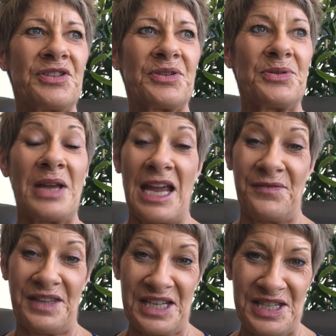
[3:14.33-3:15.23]
to
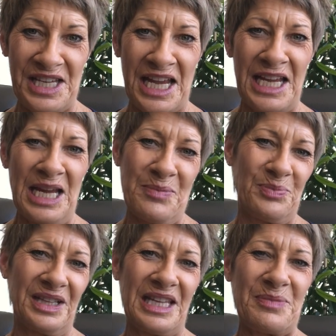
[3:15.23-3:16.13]
have their say and
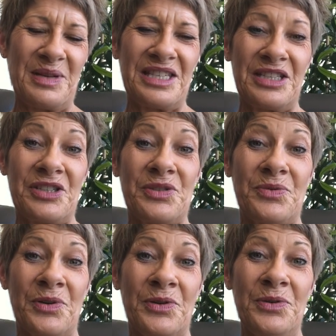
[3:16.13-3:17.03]
bring their message
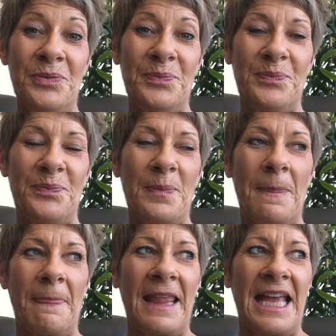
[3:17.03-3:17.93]
through.
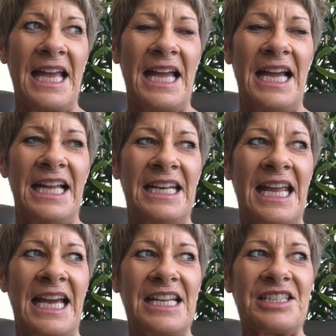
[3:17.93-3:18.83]

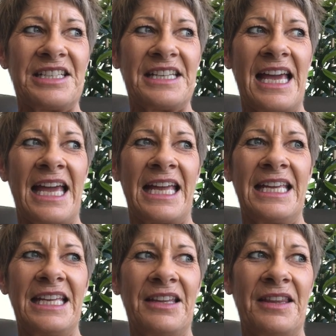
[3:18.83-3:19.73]
Now,
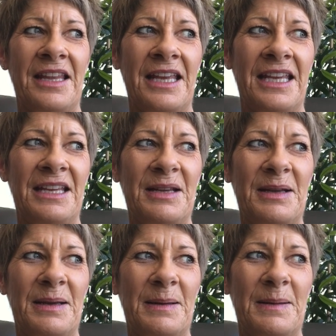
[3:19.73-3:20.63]
today, the.
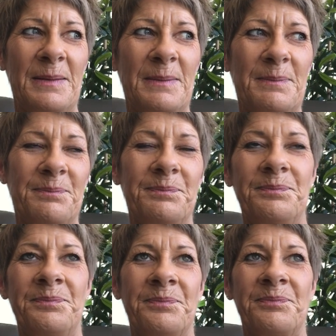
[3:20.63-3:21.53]

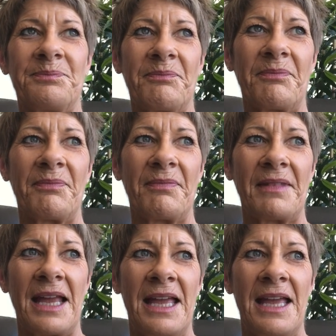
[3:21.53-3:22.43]
Hmm,
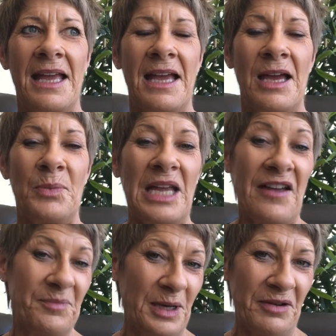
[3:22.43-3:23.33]
we
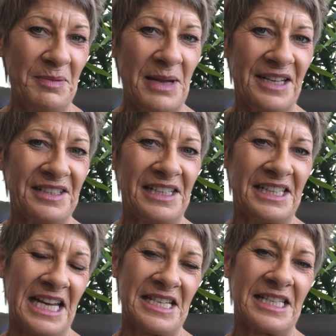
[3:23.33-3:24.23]
have Mary
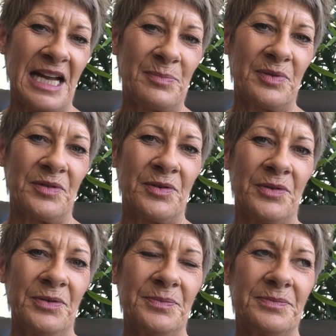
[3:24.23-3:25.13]
Magdalene has come
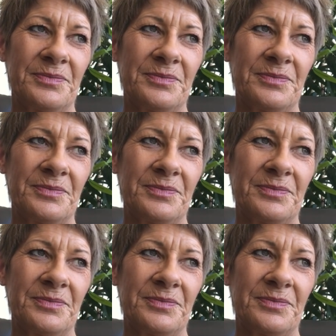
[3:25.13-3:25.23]
through,